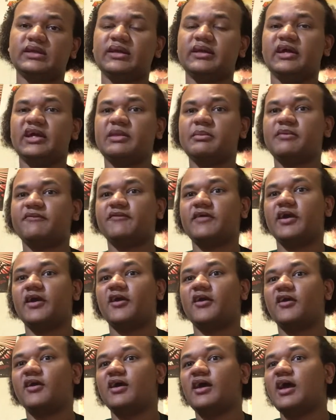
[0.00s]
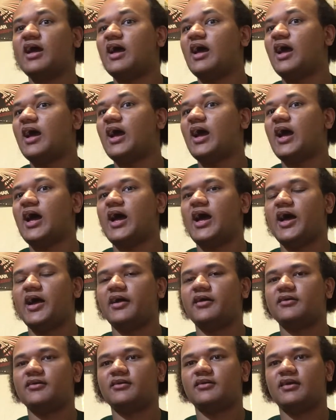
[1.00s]
And to be fair,
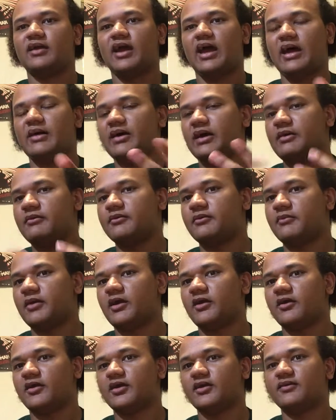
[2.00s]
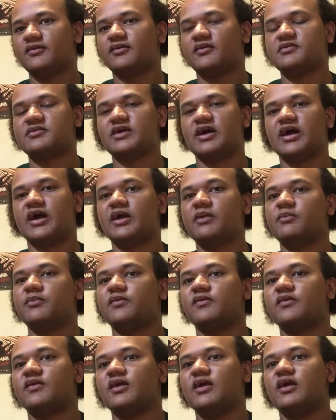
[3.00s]
I'm an American.
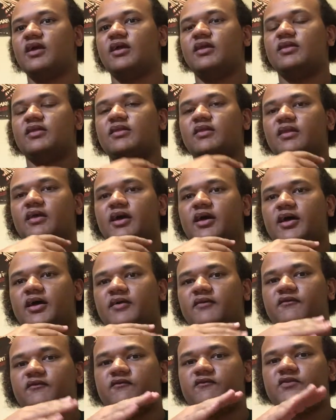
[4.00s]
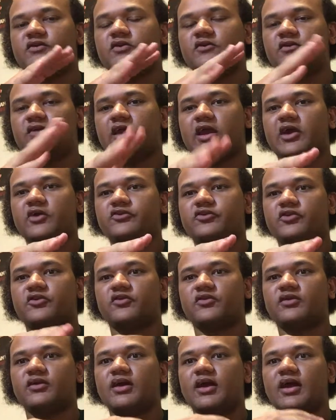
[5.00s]
Sometimes a few of the
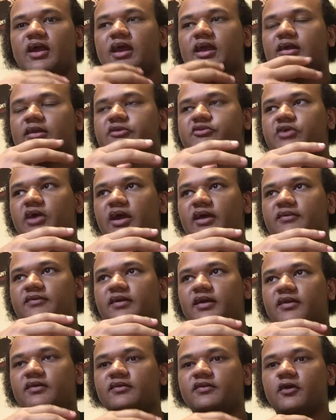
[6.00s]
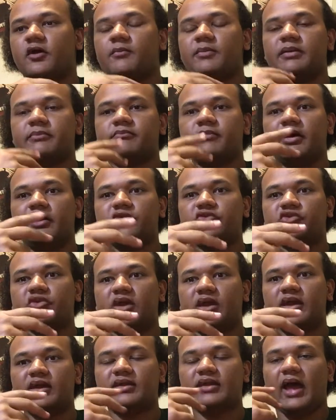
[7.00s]
characters' English accents are a bit much,
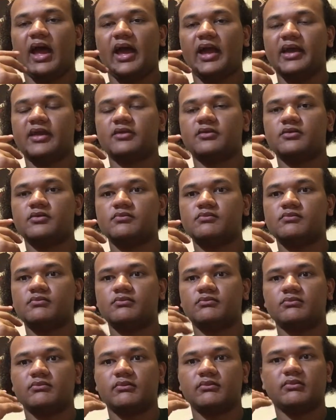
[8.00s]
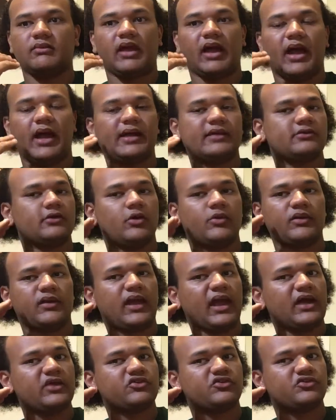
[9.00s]
and I don't
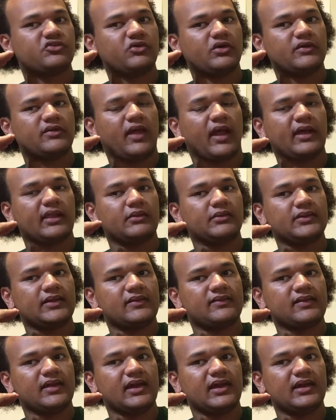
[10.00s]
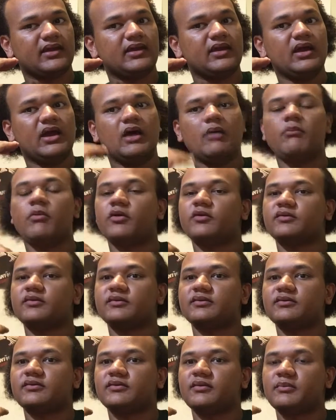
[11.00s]
catch exactly what they say.
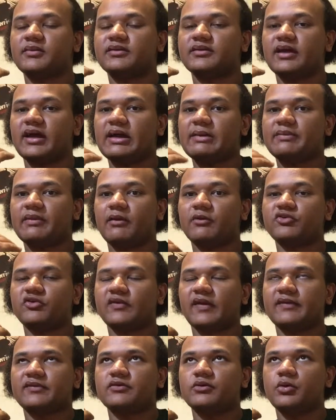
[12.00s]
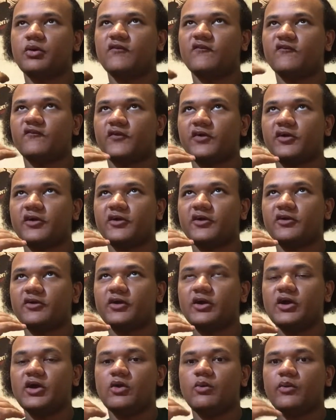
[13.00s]
Some of the times I would just have to infer
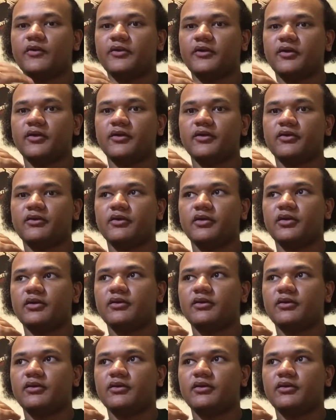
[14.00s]
what their